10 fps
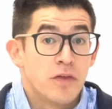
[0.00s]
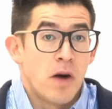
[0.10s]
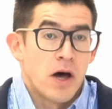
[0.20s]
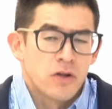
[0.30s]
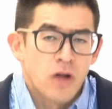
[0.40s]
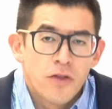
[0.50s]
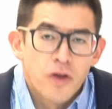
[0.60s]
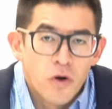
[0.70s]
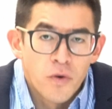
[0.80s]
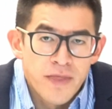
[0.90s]
model,
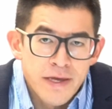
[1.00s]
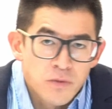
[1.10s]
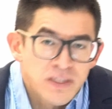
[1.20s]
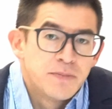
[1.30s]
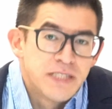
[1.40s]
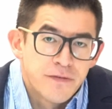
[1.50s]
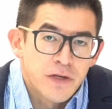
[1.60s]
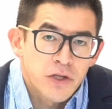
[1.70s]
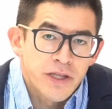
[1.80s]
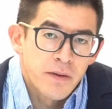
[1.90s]
although they don't
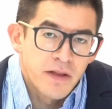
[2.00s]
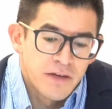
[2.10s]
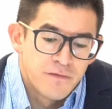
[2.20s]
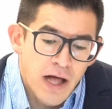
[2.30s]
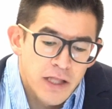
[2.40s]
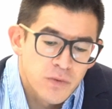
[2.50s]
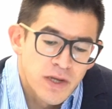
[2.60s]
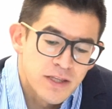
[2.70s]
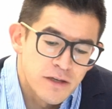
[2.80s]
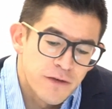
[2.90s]
specifically
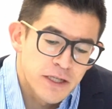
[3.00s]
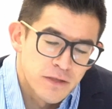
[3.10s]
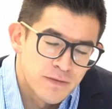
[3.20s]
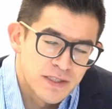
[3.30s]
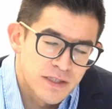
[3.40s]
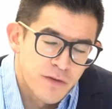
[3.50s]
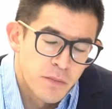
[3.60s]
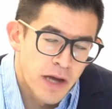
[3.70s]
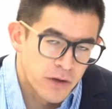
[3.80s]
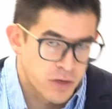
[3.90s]
evaluate the effectiveness of the
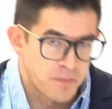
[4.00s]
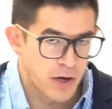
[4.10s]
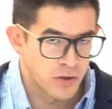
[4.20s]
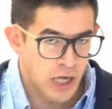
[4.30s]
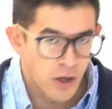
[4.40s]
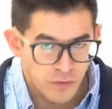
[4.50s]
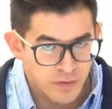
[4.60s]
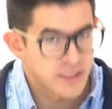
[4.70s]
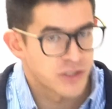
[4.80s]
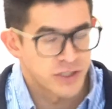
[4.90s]
model compared to
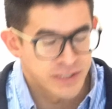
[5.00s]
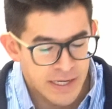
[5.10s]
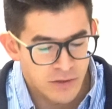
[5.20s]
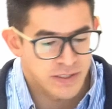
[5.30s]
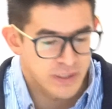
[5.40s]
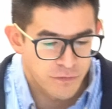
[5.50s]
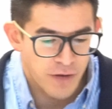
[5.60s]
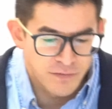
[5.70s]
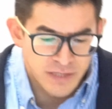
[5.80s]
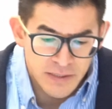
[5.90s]
others, such as Danielson or
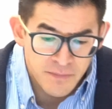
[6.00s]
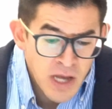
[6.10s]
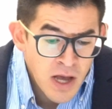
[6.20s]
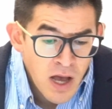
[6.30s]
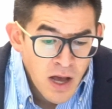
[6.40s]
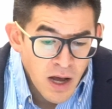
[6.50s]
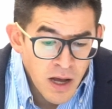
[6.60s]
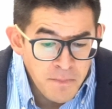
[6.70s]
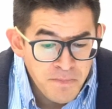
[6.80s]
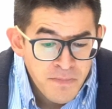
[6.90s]
5D.
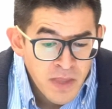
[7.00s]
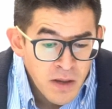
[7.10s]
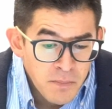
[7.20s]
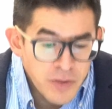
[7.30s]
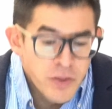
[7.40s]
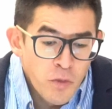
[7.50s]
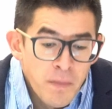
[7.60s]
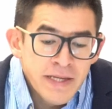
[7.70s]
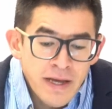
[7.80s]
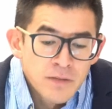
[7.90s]
But there are
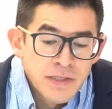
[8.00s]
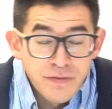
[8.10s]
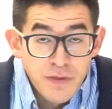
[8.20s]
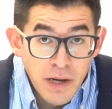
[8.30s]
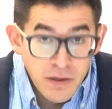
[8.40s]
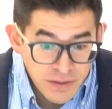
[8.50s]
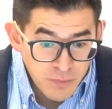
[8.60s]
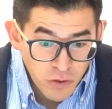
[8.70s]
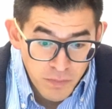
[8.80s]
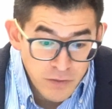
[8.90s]
many elements of the model
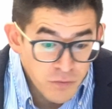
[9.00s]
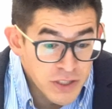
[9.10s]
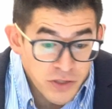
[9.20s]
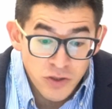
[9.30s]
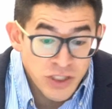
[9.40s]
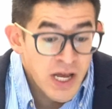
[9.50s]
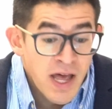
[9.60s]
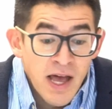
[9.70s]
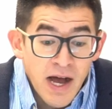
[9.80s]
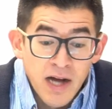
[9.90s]
supported by research.
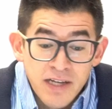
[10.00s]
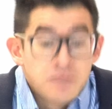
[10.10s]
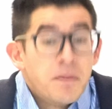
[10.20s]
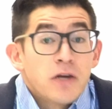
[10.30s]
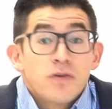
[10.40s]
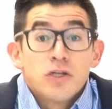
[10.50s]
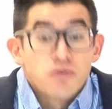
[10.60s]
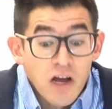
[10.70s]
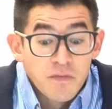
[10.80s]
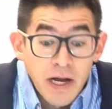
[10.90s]
It's better than
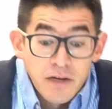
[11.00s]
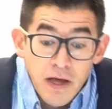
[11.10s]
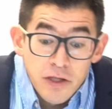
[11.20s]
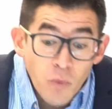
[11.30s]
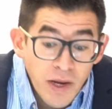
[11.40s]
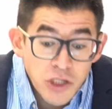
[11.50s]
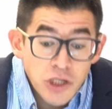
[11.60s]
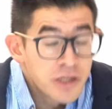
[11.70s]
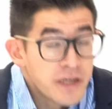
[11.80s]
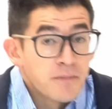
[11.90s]
drive-by
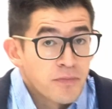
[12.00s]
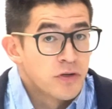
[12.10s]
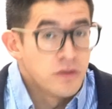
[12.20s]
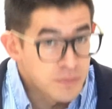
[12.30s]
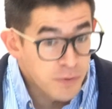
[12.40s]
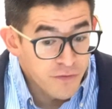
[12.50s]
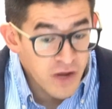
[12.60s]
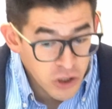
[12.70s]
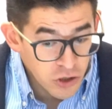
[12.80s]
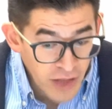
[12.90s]
evaluation. It improves
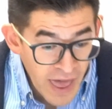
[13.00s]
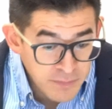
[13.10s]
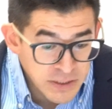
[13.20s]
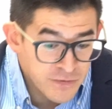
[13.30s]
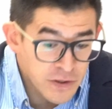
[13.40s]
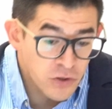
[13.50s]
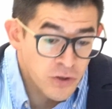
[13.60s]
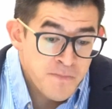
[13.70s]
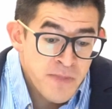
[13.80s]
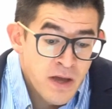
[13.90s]
professional atmosphere.